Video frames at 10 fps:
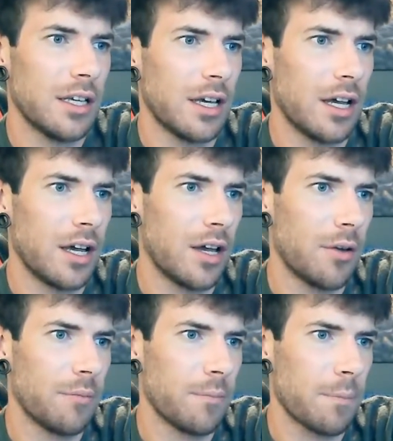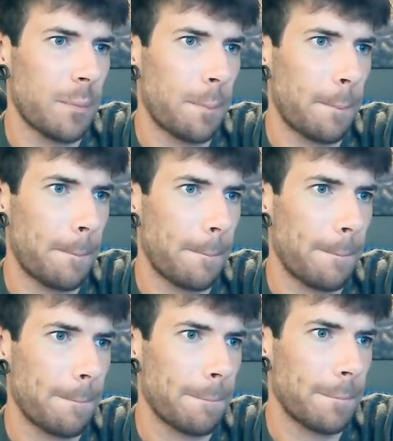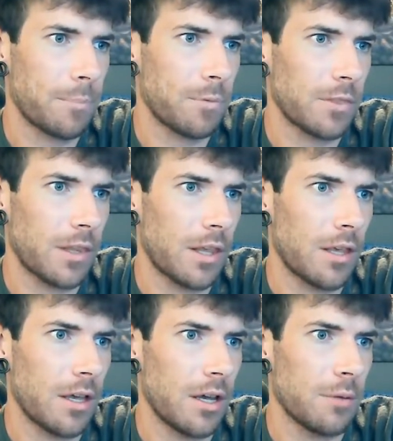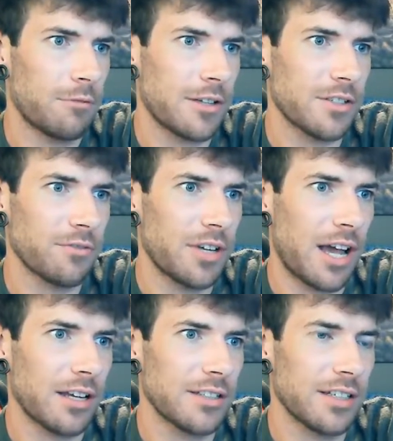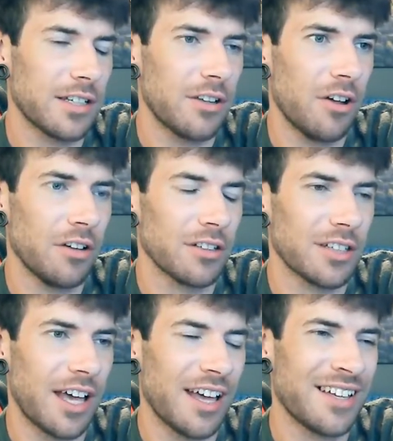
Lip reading: Um, present reality, lol. Yeah,